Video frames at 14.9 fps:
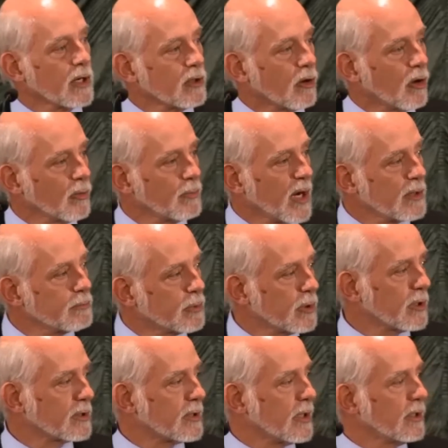I called my
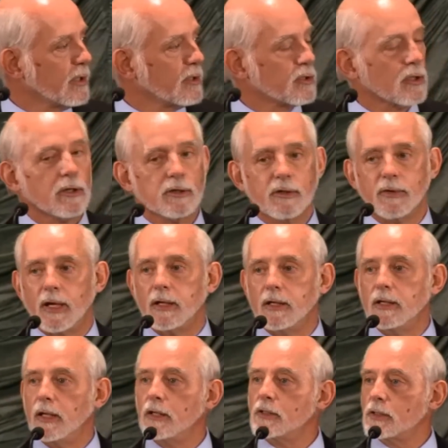book Taking Charge of
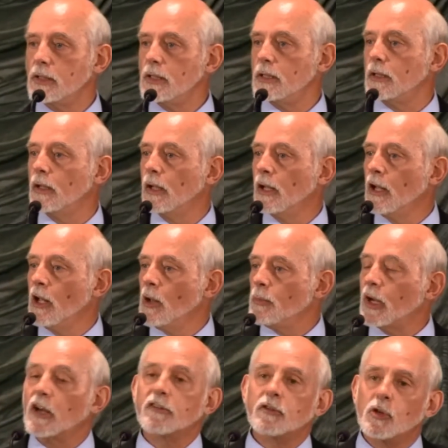ADHD.
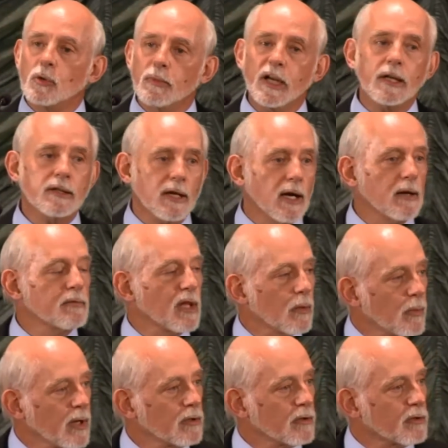Because too many times I
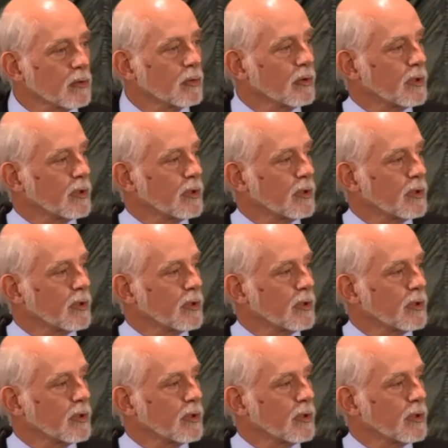went to school